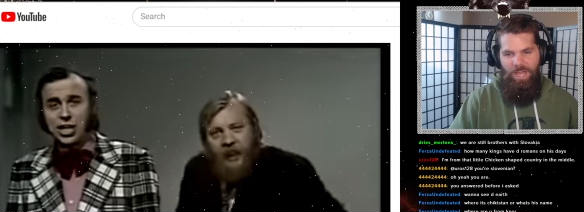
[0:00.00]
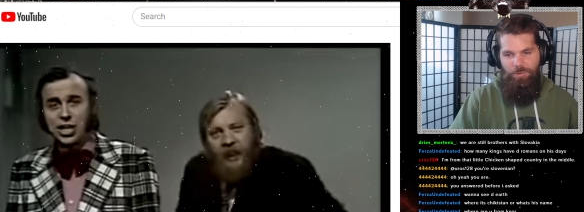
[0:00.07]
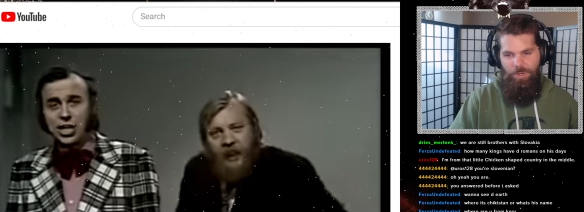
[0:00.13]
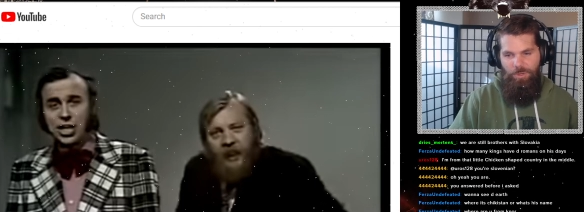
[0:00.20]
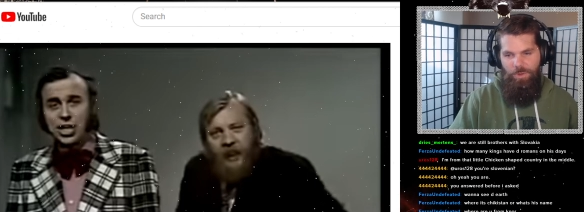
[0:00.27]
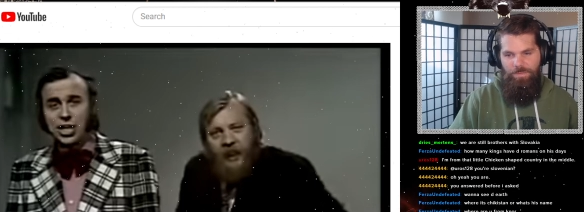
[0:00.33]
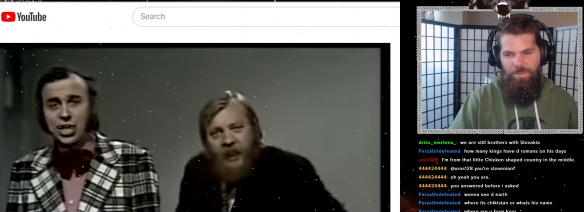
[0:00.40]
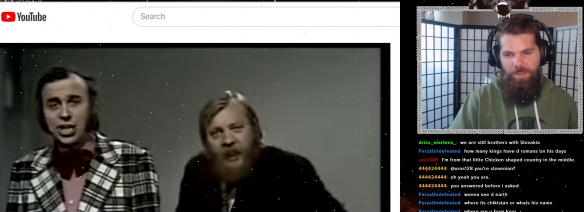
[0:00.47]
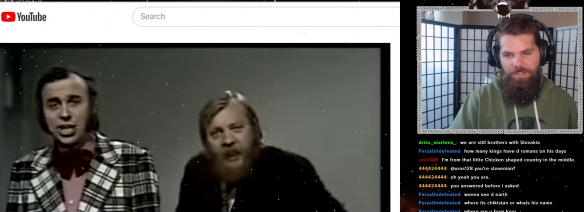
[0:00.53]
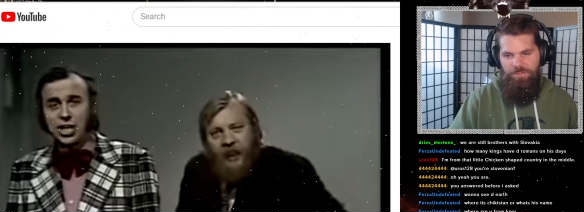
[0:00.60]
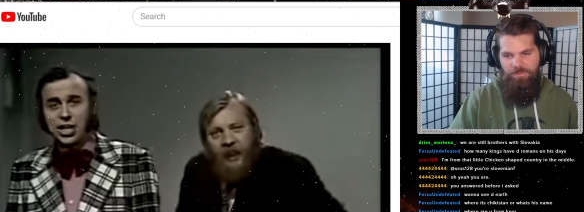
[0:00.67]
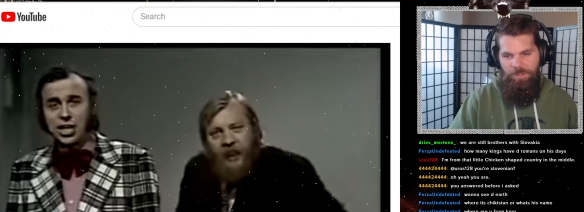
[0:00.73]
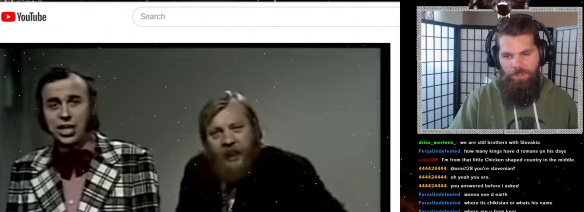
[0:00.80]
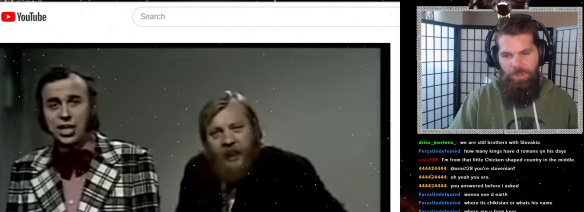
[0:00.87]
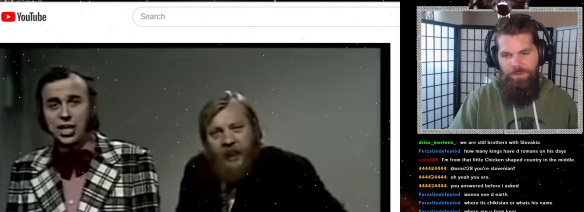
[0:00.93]
Speaker 1: Do I want the
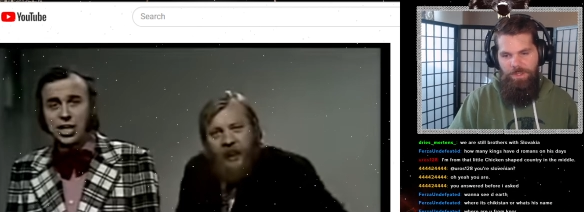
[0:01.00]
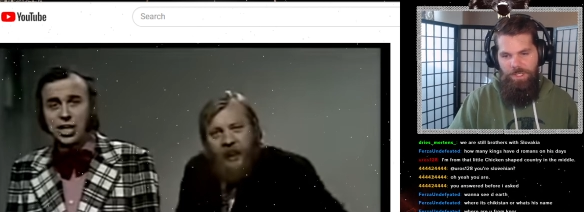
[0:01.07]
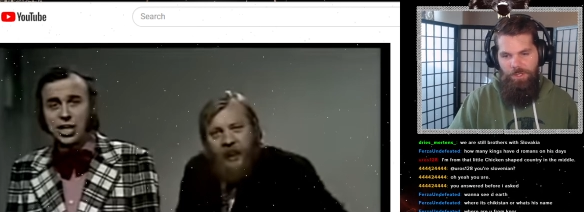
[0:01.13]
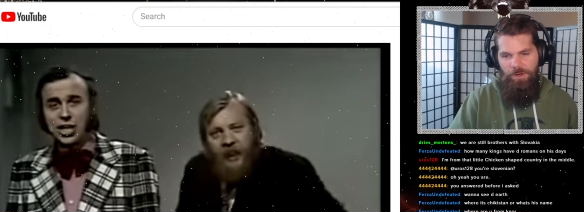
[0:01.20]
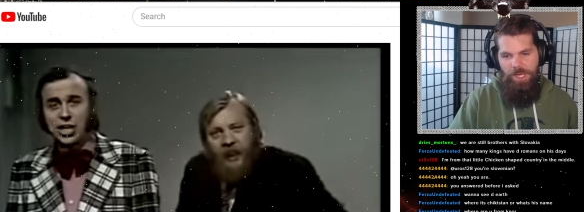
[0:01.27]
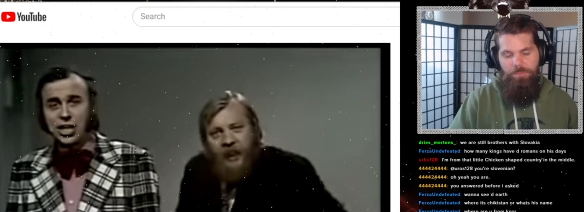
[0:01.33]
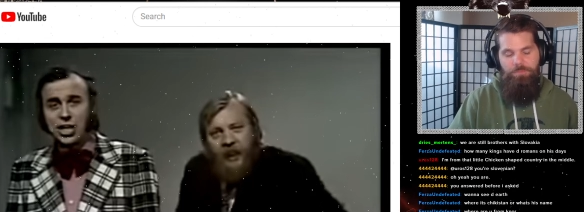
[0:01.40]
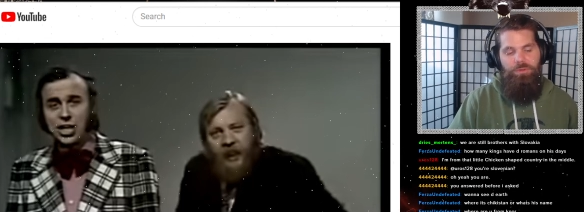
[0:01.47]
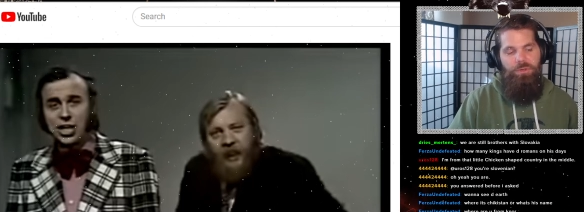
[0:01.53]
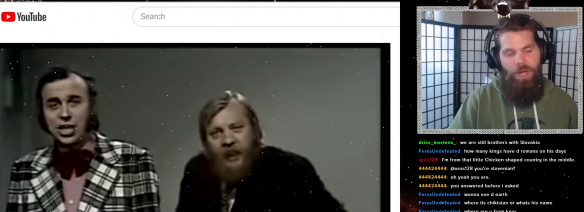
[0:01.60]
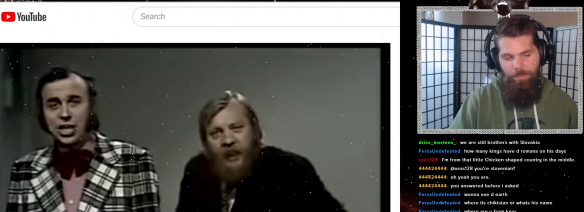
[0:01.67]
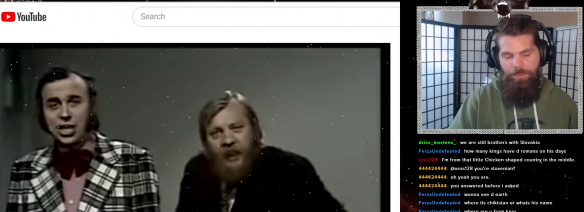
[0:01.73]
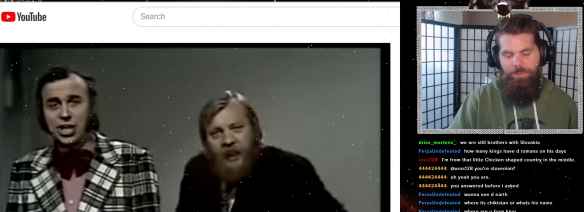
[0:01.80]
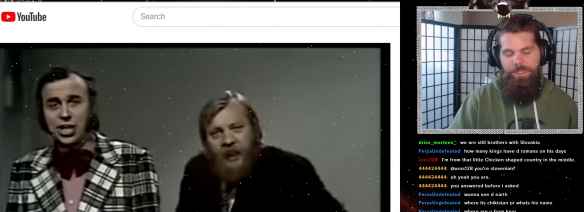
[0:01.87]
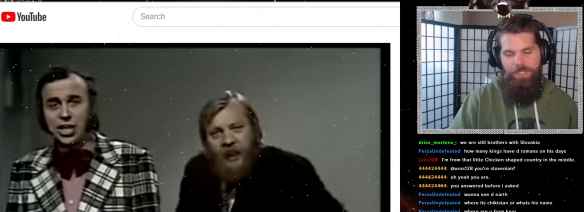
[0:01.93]
best video on the internet?
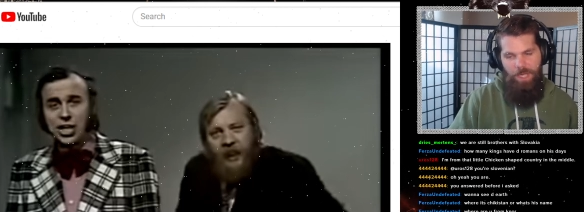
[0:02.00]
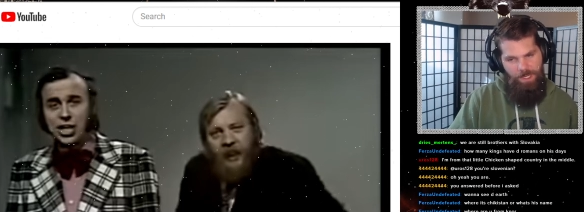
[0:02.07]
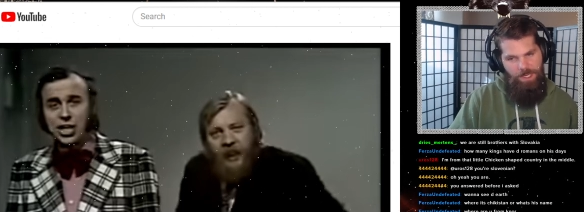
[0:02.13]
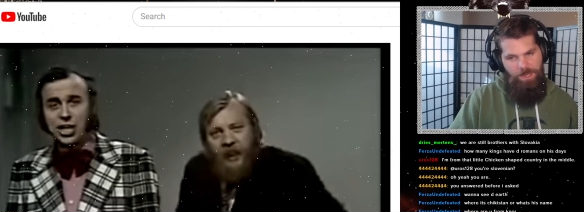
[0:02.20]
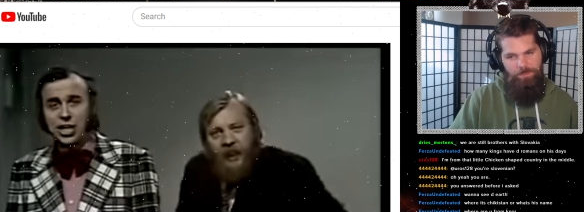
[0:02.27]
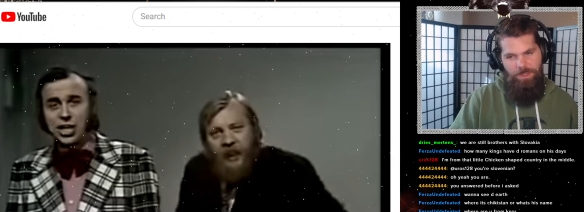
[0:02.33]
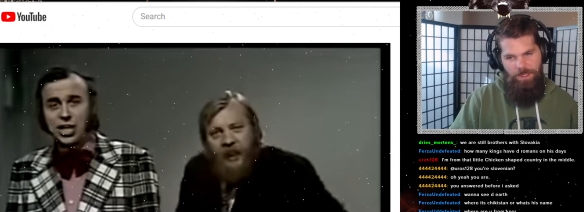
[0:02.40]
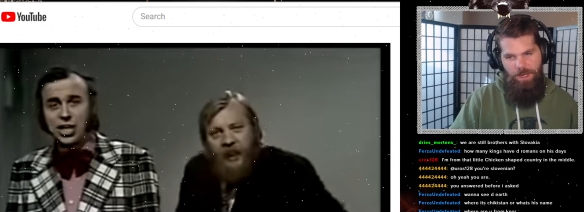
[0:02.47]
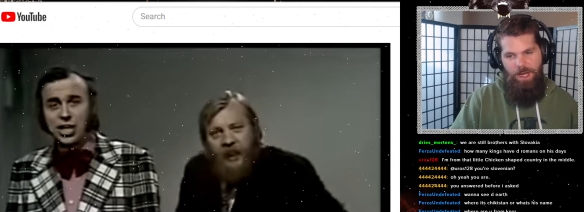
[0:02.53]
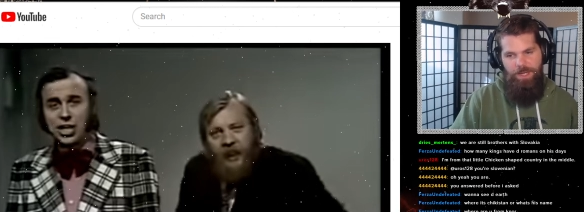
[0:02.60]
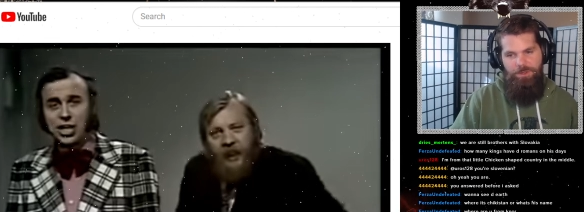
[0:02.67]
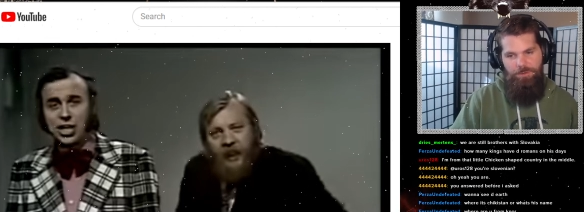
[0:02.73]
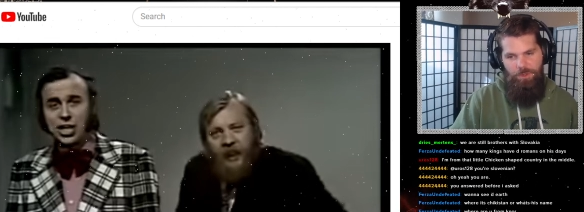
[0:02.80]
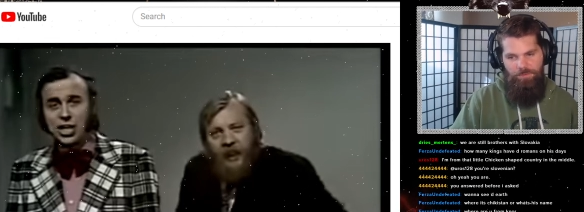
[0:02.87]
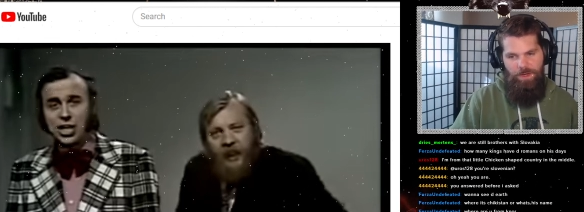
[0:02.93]
Probably not,
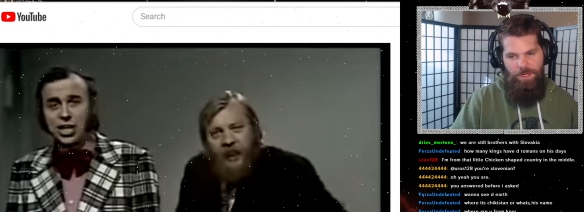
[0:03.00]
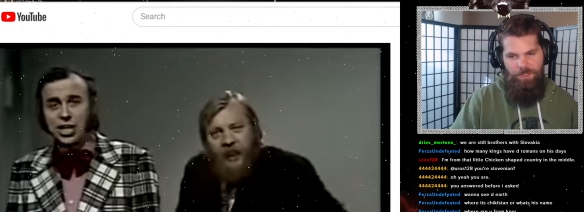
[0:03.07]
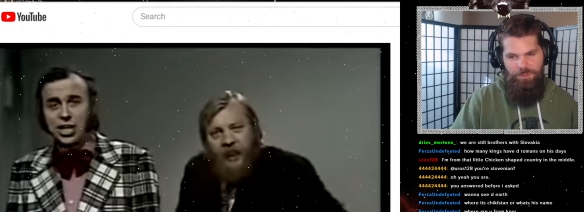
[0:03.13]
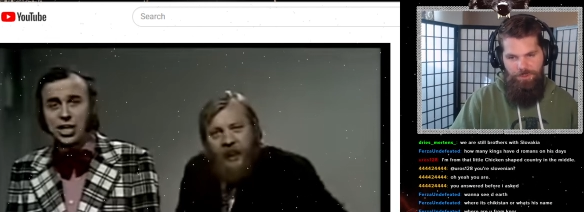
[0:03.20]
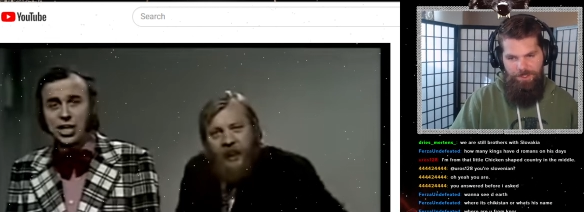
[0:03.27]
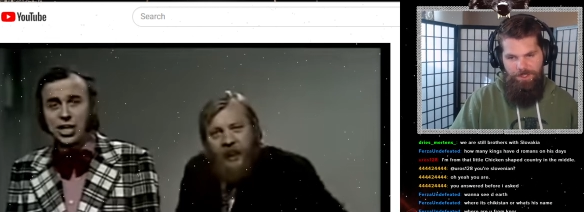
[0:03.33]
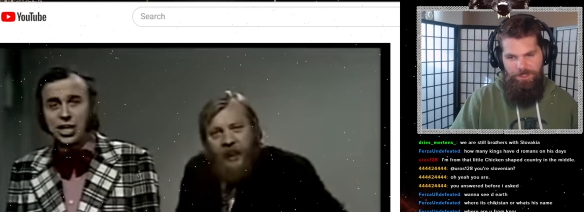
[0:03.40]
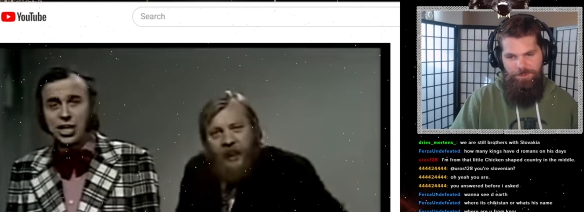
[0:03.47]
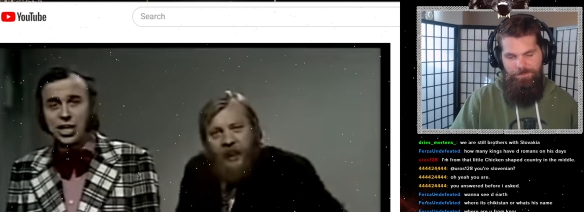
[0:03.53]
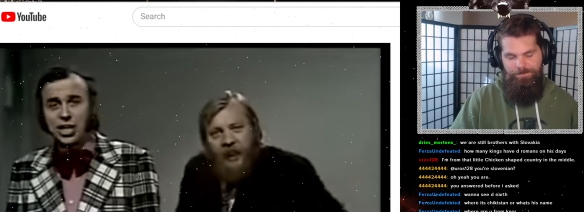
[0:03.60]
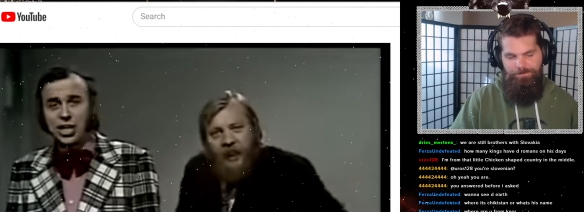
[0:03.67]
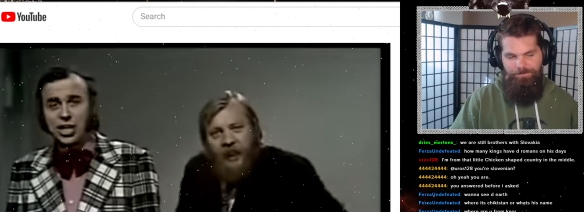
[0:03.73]
Emka. I don't know if I can trust you.